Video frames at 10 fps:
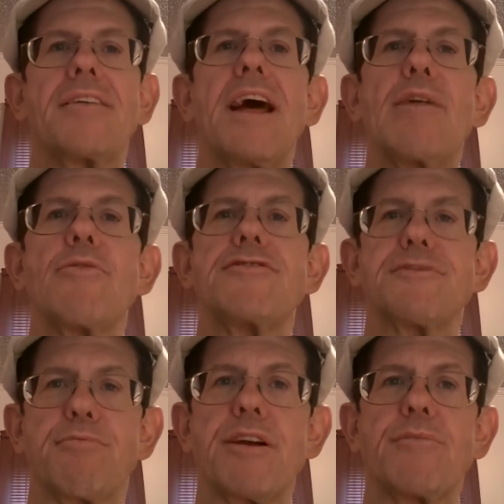To hell with the
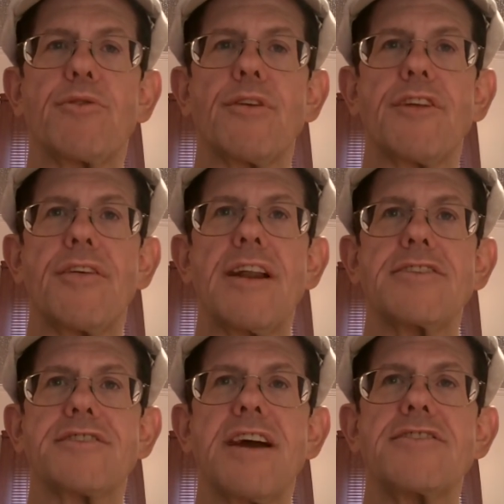Supreme Court of the
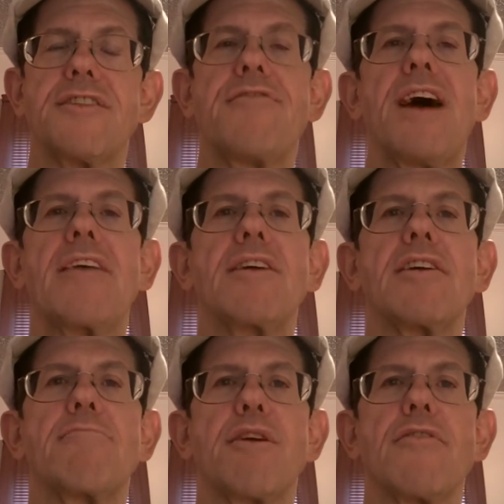United States and the 5
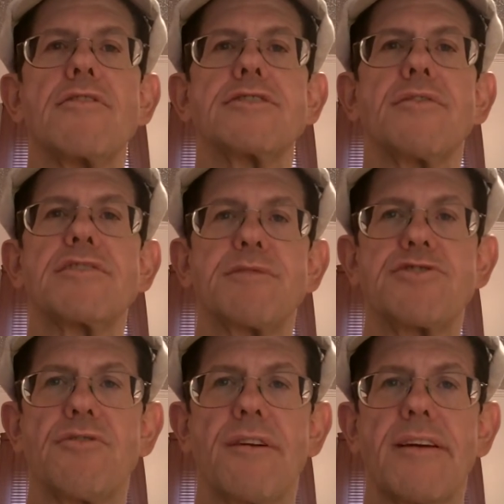legal perverts of its
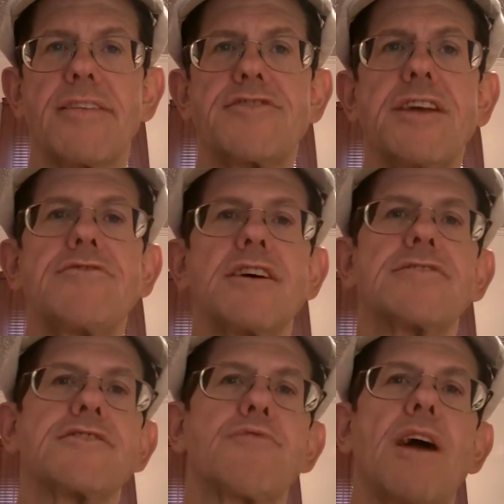majority, Chief
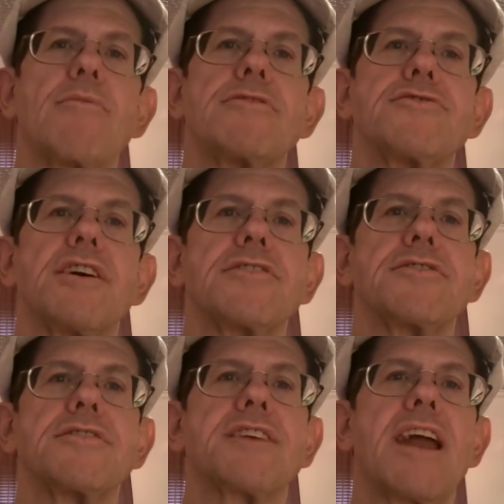Justice Roberts,
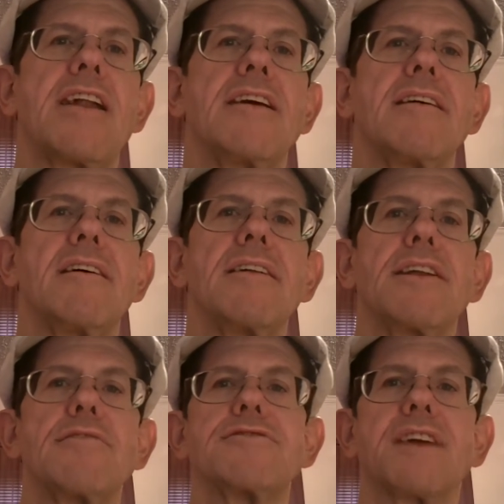Justices Kennedy,
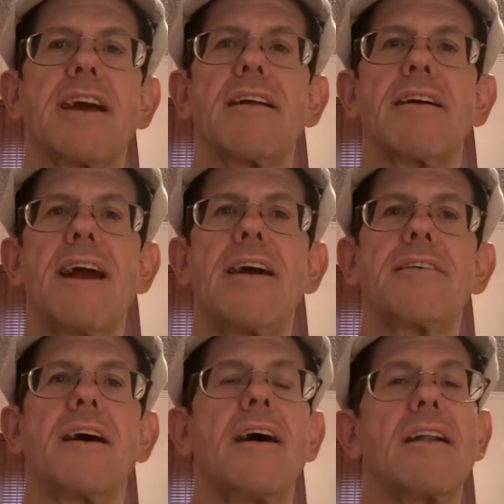Alito, Scalia,
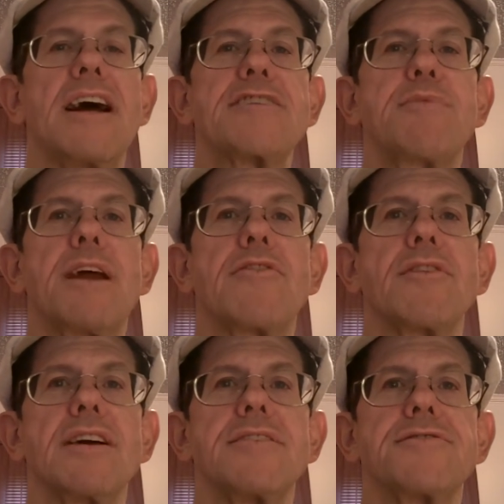and, last but never
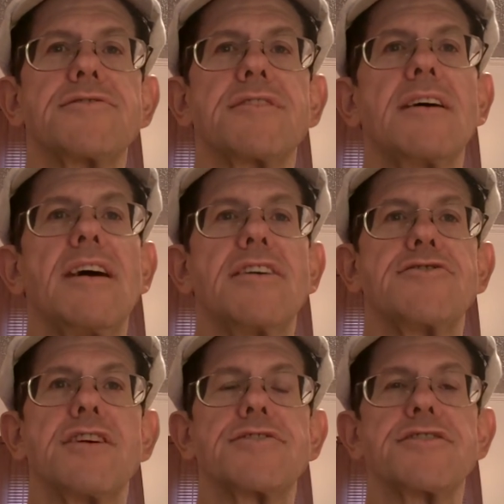least,
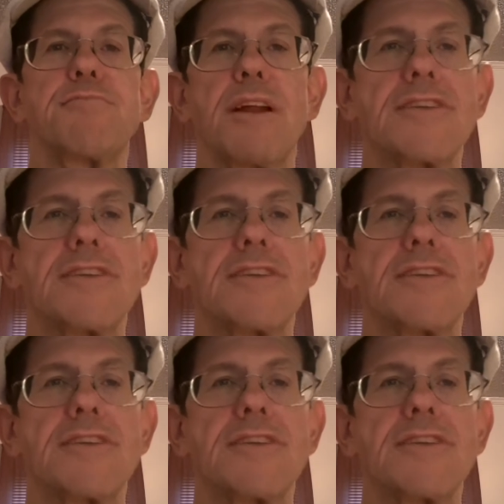Justice